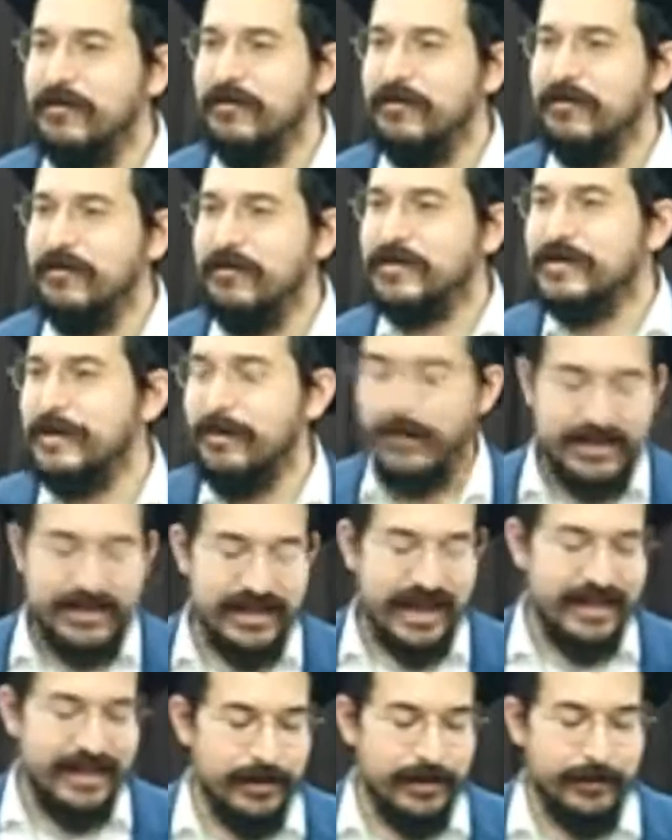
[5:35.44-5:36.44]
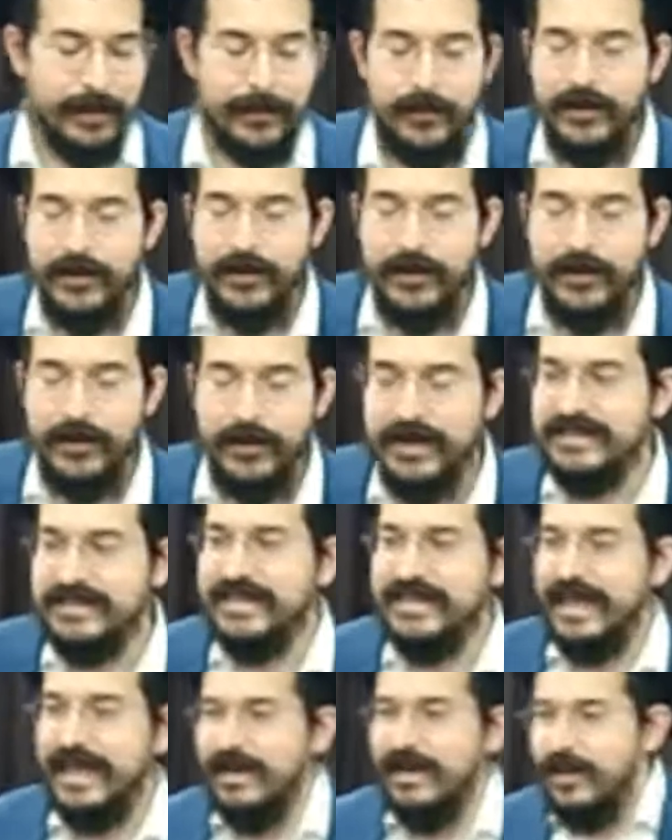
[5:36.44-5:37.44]
What's my point? That my point is
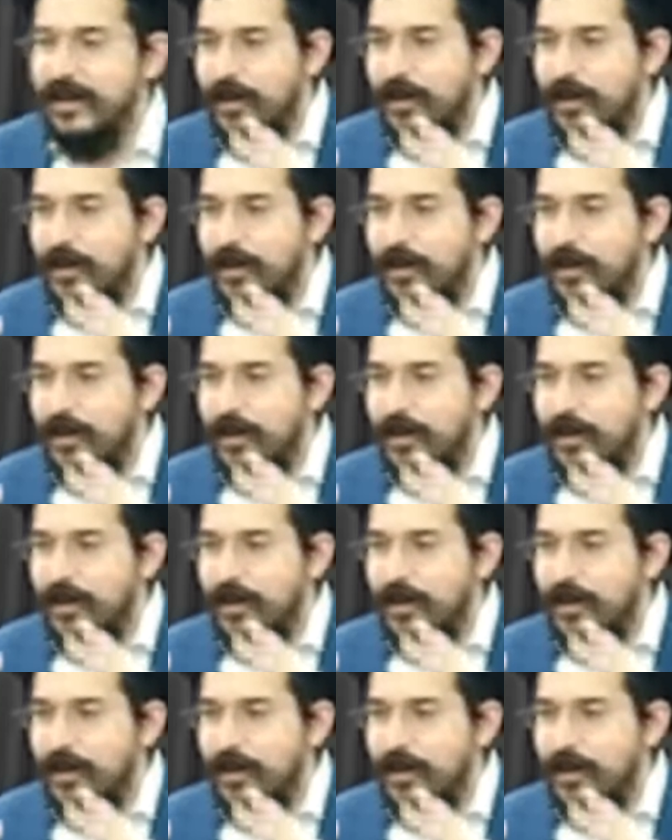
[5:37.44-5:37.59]
that